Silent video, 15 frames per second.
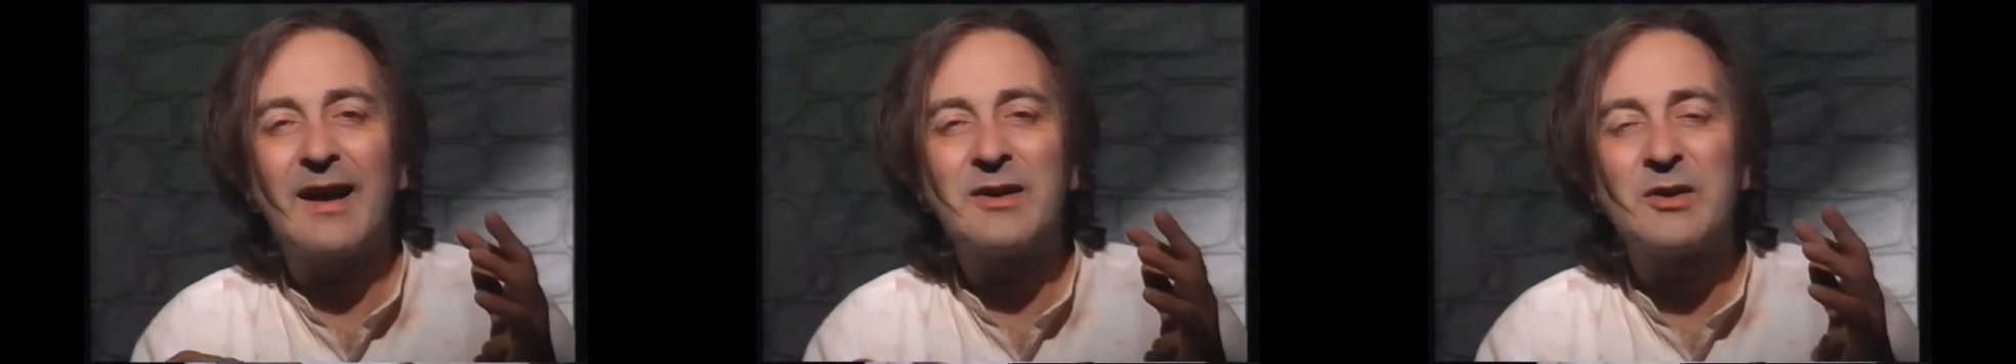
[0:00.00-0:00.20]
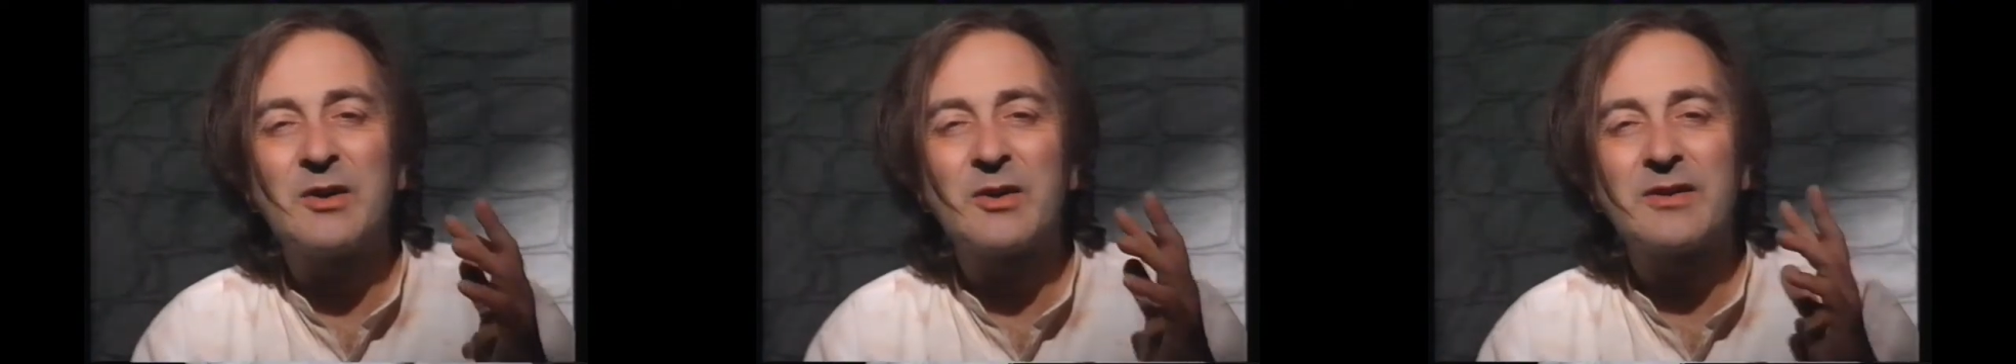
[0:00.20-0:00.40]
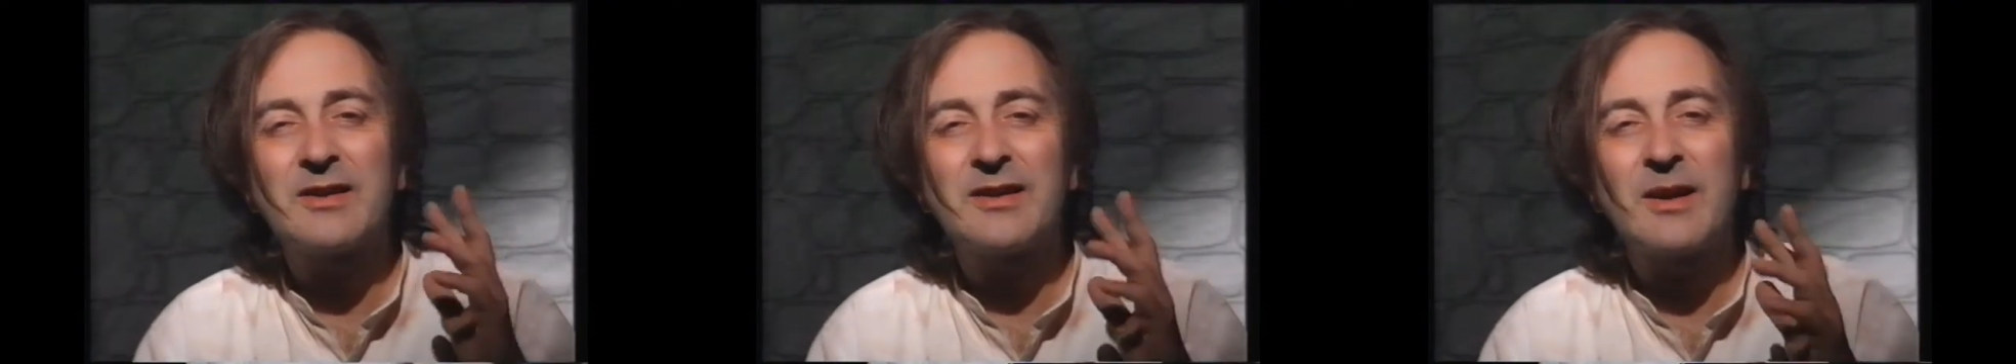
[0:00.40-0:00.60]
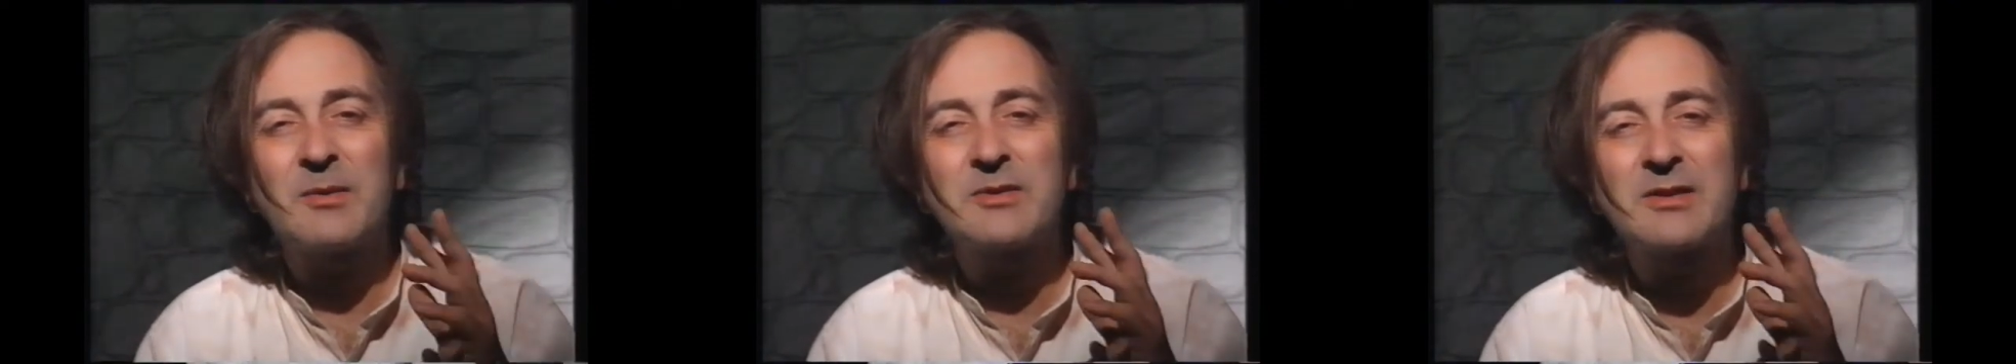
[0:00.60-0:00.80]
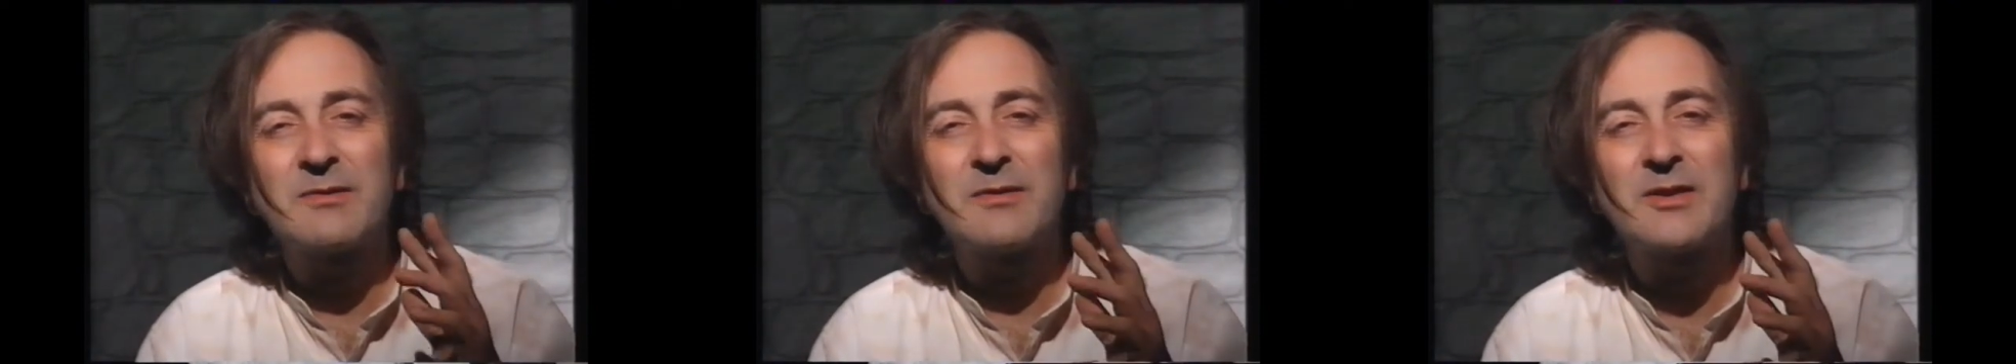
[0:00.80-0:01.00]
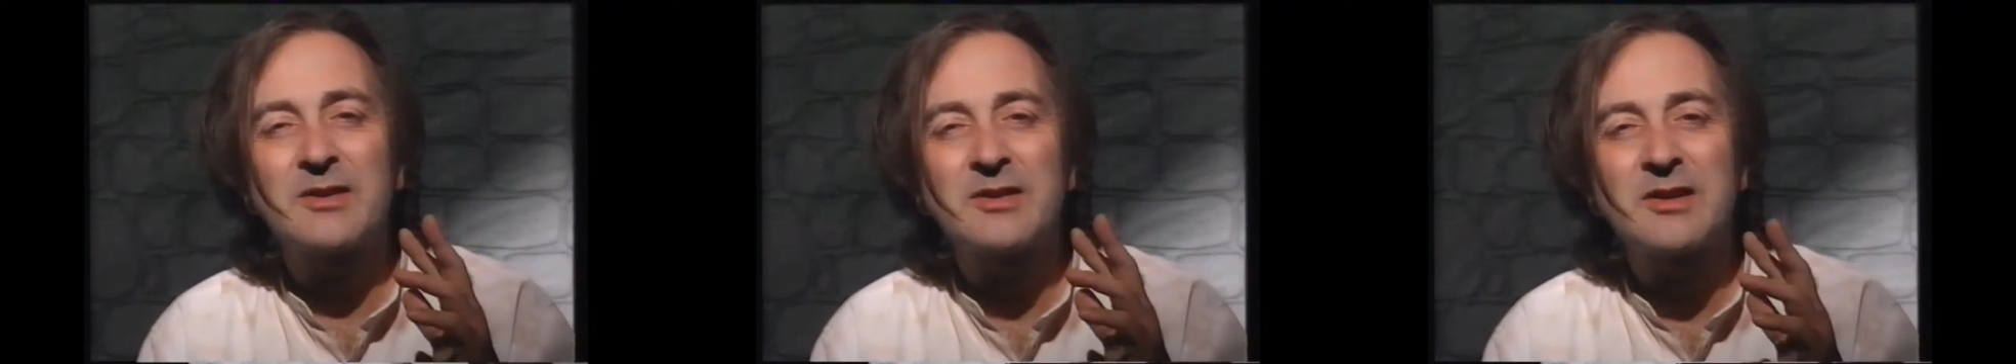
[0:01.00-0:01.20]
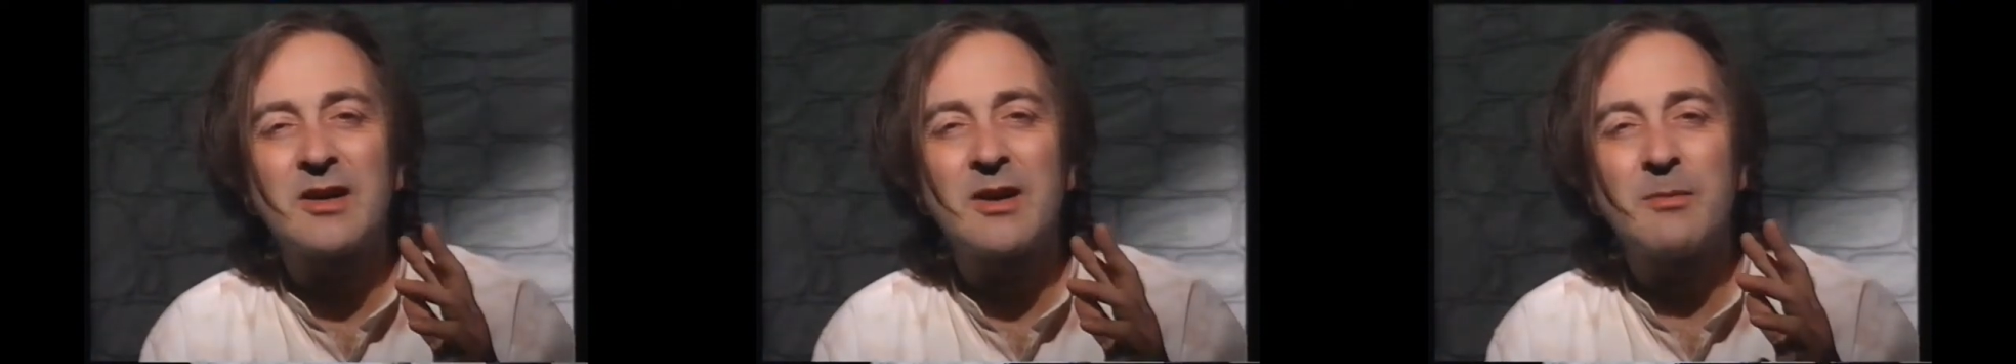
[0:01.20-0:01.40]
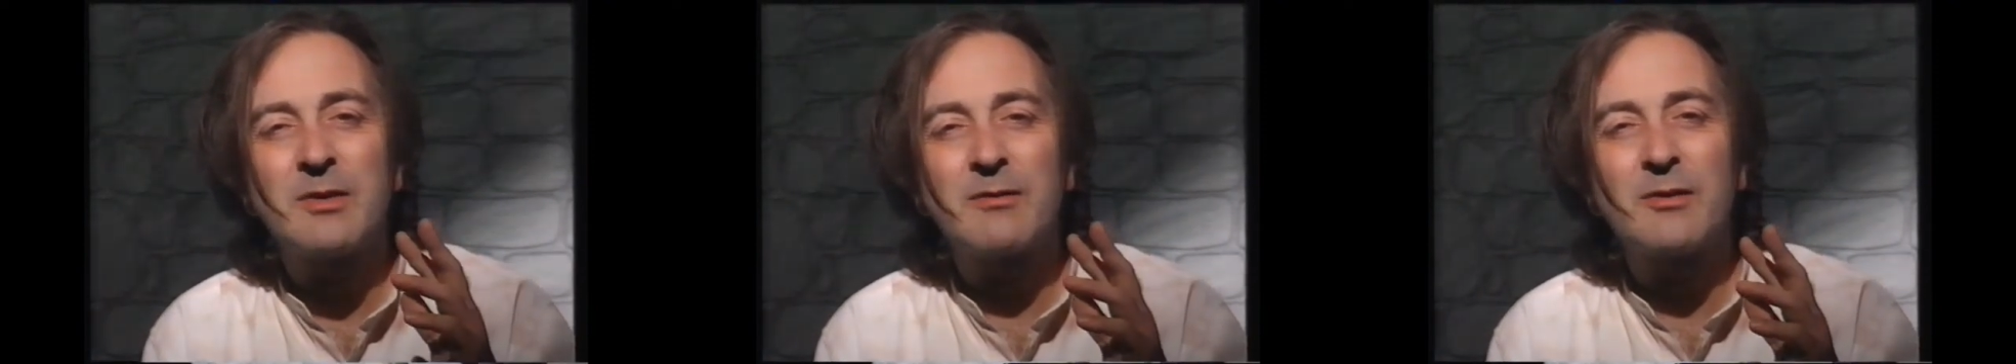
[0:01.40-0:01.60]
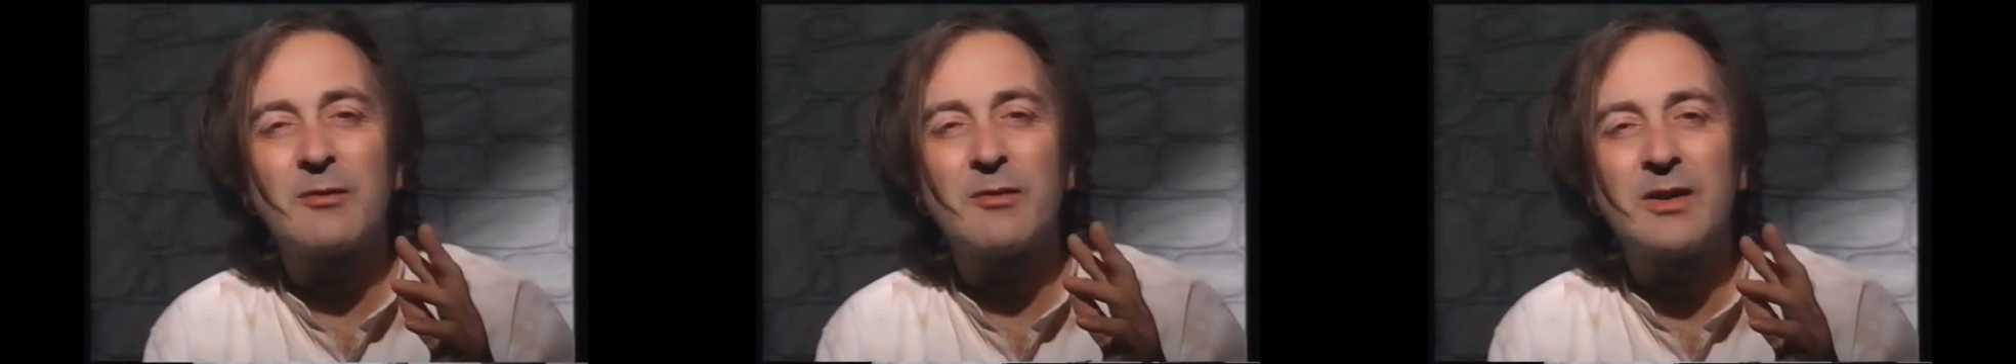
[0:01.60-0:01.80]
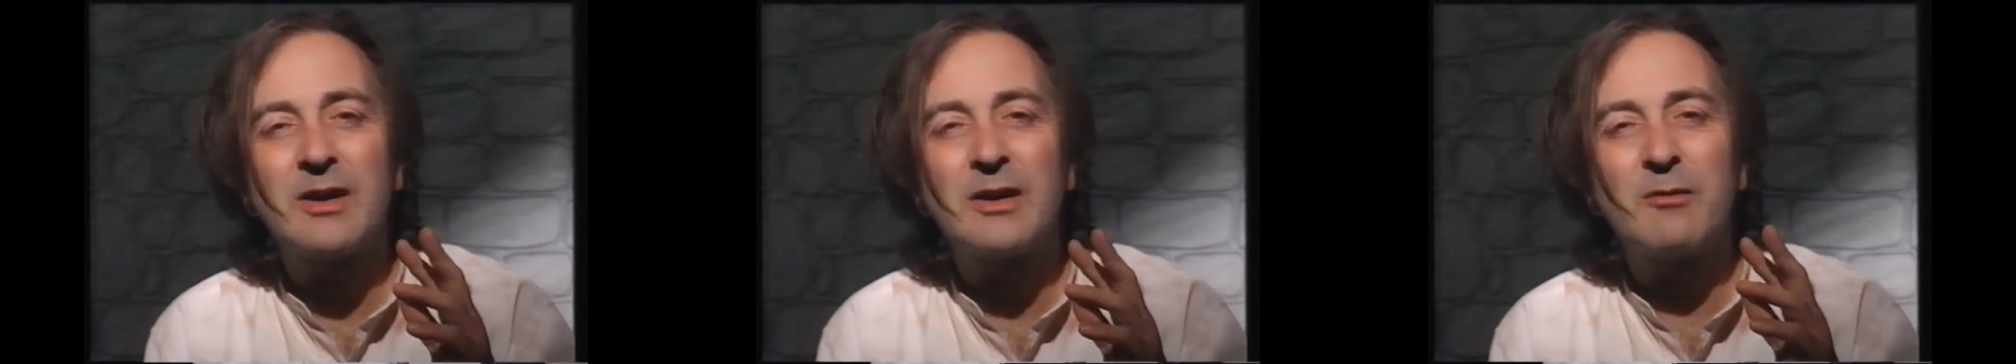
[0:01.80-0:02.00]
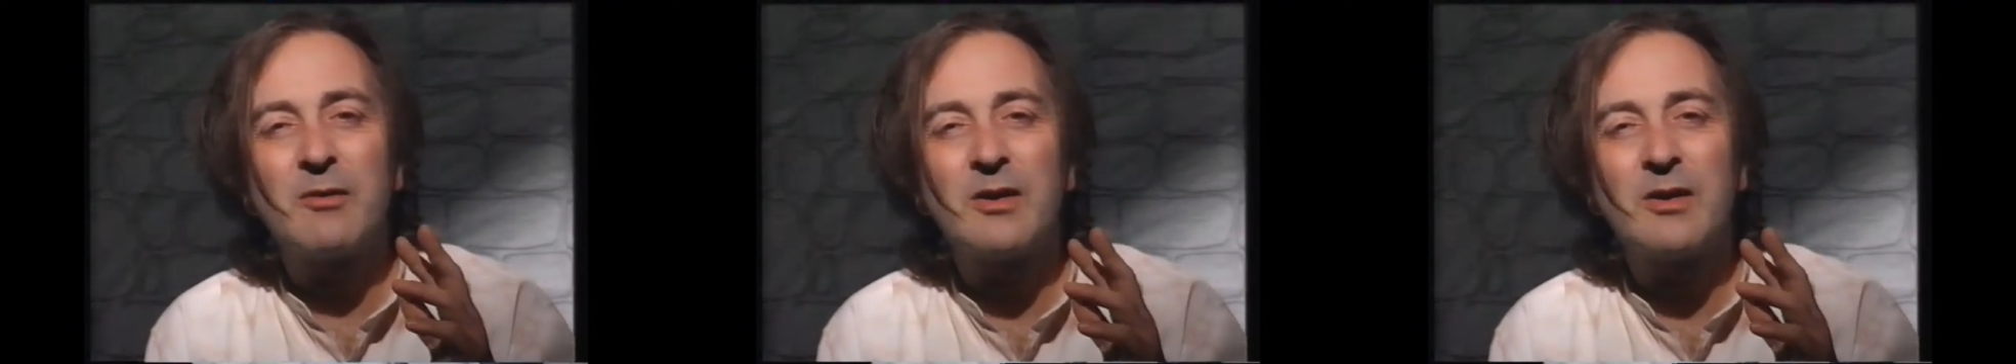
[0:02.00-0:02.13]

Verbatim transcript: And you know, I think that was the first time I ever really